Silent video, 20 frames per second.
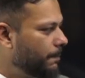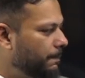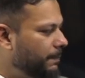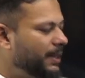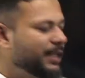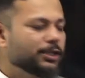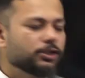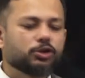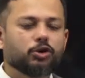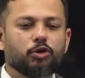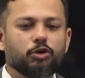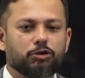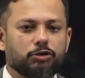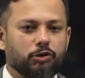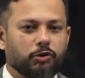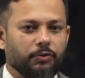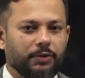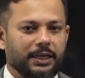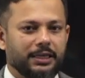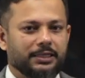Please go
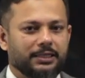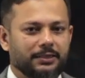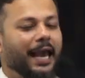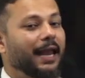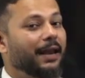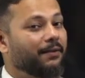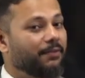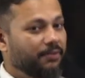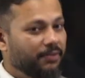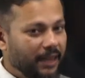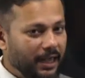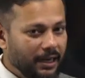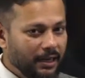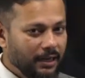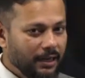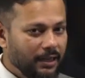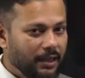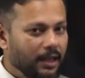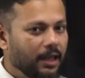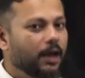through it. And
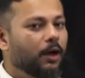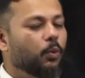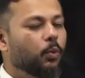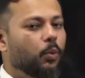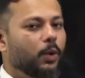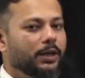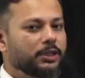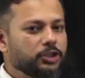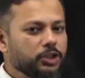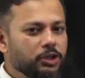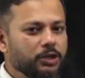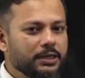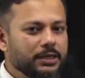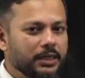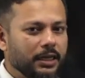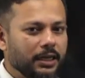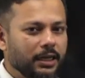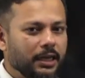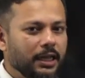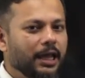then once you are
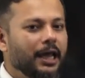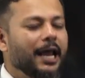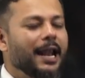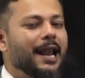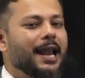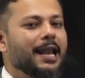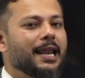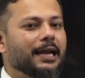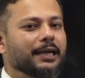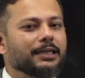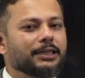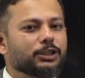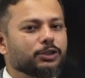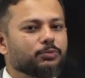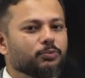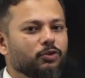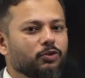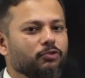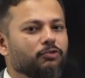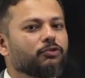done, let us
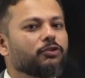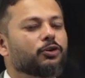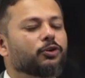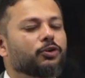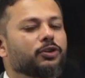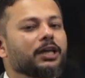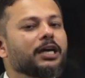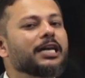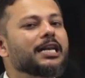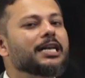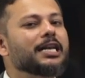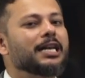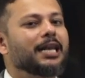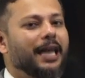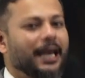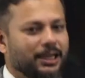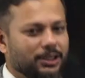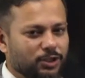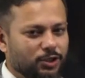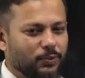move to the
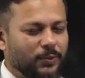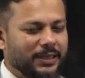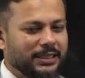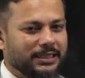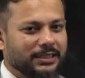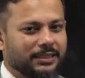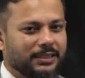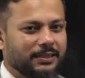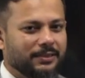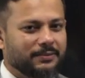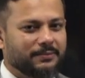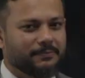next question.